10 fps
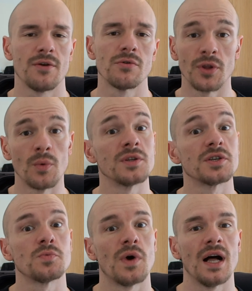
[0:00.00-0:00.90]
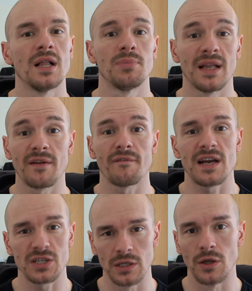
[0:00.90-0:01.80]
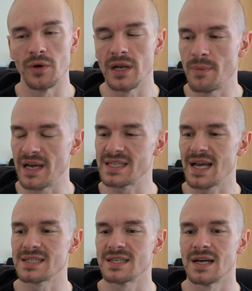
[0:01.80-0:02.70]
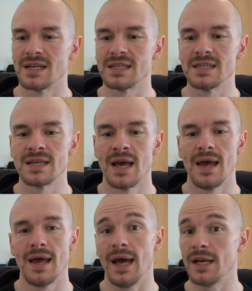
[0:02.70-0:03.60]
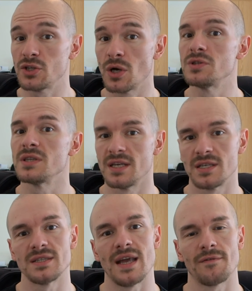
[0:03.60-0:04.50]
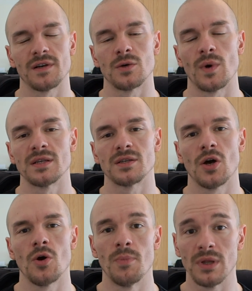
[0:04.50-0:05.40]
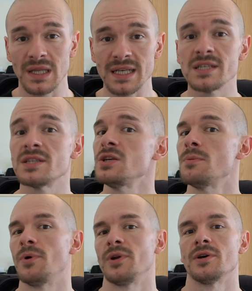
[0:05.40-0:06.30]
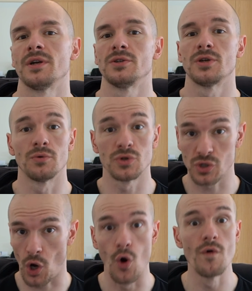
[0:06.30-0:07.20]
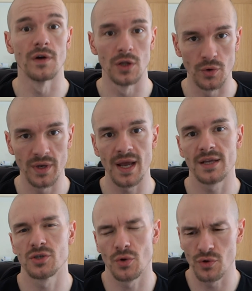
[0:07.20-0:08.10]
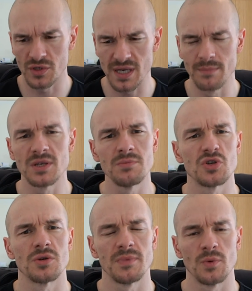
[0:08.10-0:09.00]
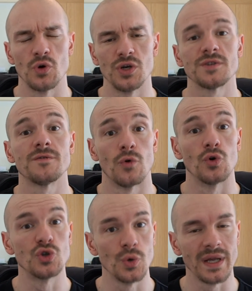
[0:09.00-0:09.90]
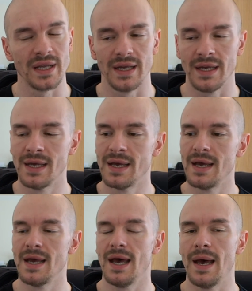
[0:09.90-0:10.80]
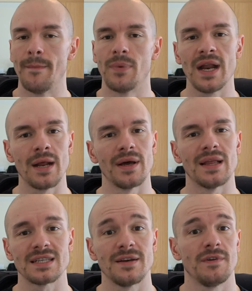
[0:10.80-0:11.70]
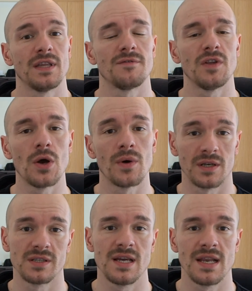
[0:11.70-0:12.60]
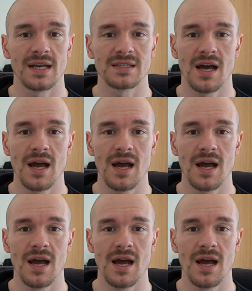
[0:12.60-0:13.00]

and there are other ones as well, plantar fascia loaded based exercises, and it shows you this is definitely the way to go. But listen to your body on it, don't just overload it, so your symptoms shouldn't be worse for doing it. But anyway, that's it for this video, and I'll see you next